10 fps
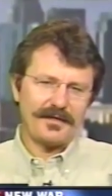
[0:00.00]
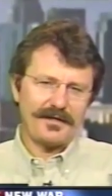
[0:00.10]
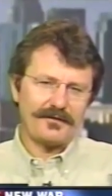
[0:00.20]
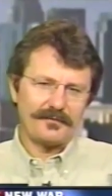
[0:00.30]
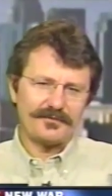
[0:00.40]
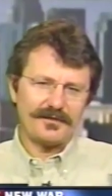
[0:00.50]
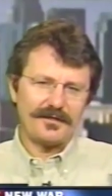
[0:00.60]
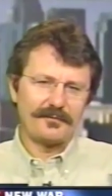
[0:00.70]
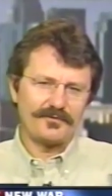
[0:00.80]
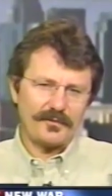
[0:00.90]
by Arabs, and
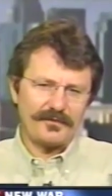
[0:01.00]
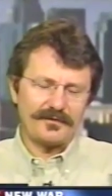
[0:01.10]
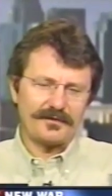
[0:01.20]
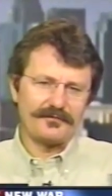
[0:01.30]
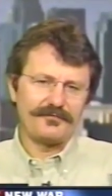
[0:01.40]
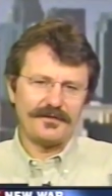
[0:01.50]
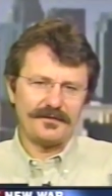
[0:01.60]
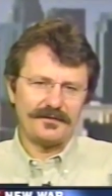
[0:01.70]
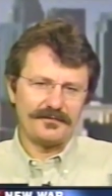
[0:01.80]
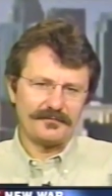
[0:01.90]
Arabs wear the
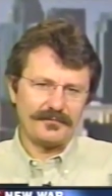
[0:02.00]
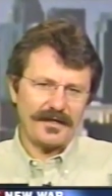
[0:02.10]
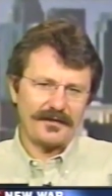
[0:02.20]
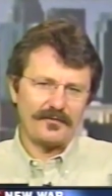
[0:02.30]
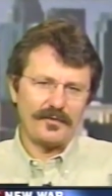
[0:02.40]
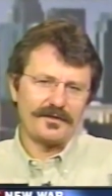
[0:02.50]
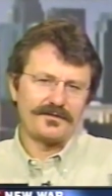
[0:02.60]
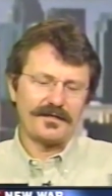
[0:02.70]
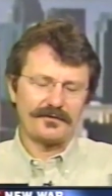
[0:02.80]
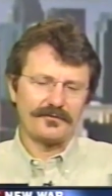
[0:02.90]
kafia, either black and
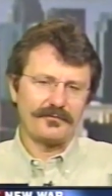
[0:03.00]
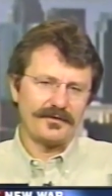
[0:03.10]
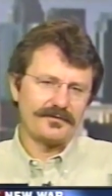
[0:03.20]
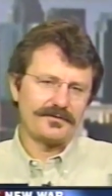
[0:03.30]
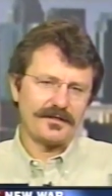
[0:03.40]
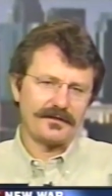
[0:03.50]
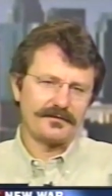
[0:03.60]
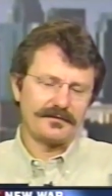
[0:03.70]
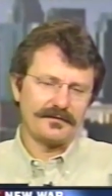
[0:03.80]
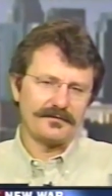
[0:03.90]
white checked or red and
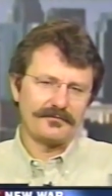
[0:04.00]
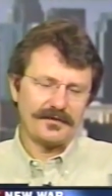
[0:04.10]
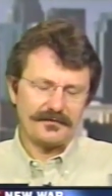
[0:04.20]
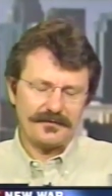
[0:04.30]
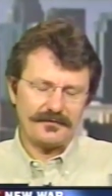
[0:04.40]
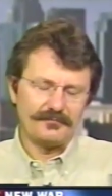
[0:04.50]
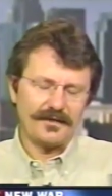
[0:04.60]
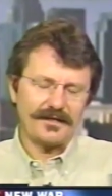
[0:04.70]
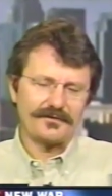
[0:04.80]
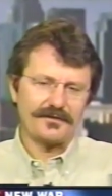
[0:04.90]
checked, uh, red and
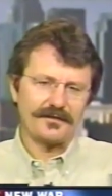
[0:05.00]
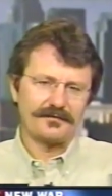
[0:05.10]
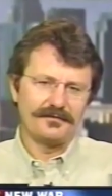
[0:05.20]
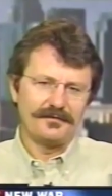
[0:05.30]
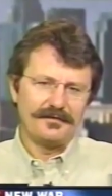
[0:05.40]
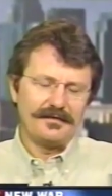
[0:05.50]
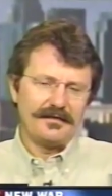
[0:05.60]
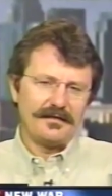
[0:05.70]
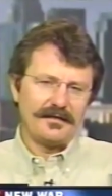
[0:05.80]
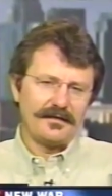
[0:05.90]
black checked
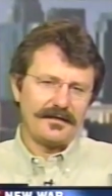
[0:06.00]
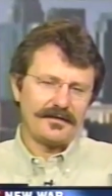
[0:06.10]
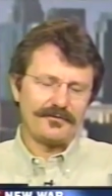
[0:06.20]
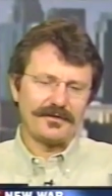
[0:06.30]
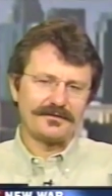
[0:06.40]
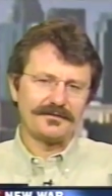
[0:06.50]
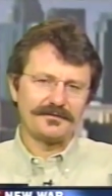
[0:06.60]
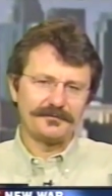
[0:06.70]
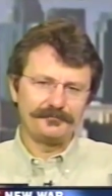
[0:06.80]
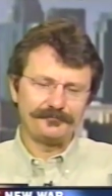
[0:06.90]
uh,
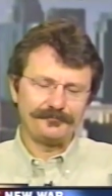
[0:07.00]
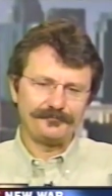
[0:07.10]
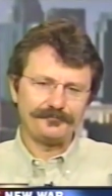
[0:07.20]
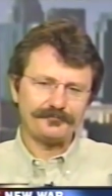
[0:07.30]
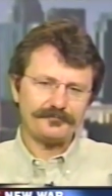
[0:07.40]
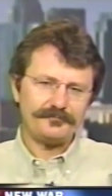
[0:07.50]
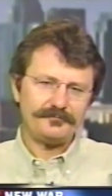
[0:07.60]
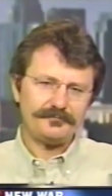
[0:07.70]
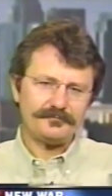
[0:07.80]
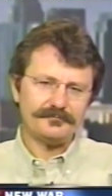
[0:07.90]
headdresses.
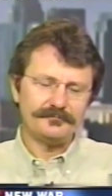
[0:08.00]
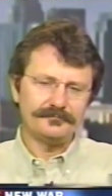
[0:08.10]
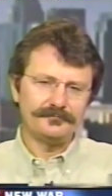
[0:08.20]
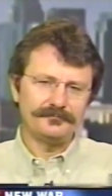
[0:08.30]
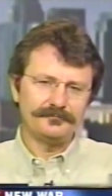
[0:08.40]
Robert